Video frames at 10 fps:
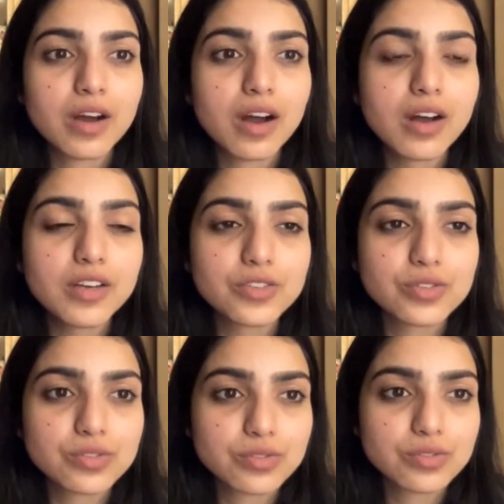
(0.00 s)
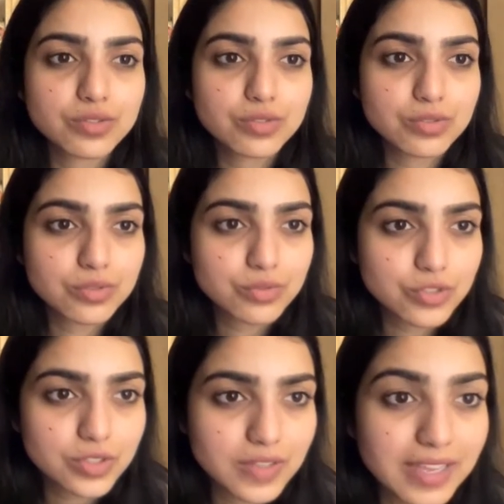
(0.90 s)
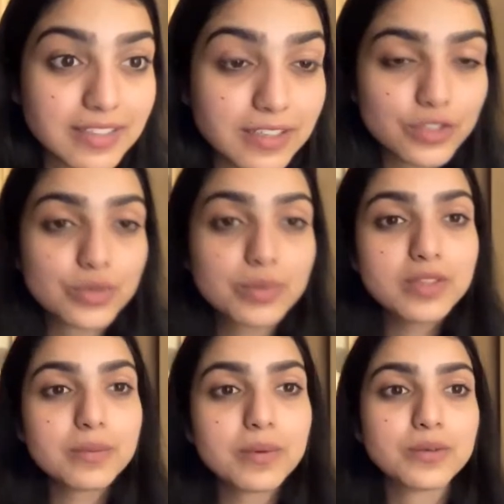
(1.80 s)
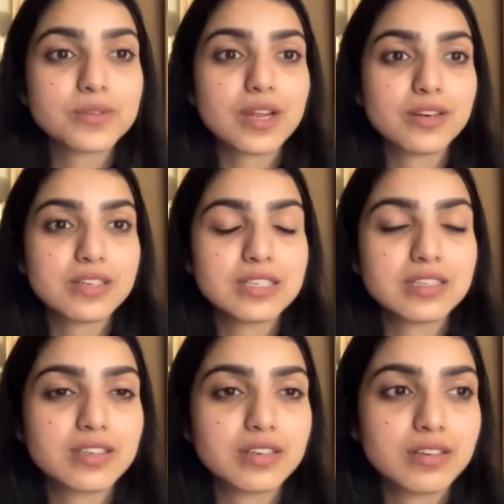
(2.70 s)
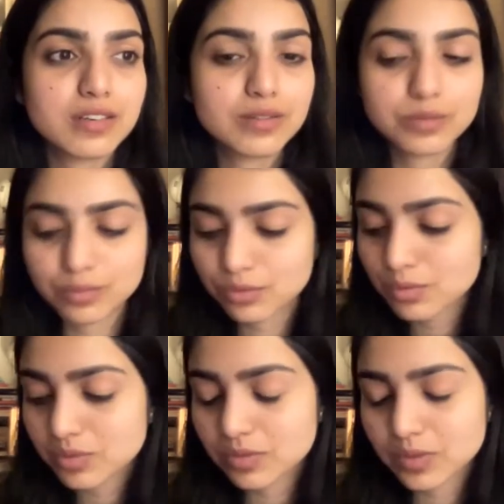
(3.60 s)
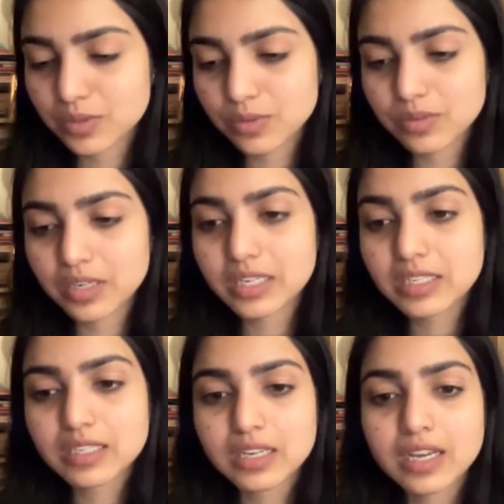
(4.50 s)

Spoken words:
Ah, Shrujit, I think you were the one who started reading Room of One's Own, right?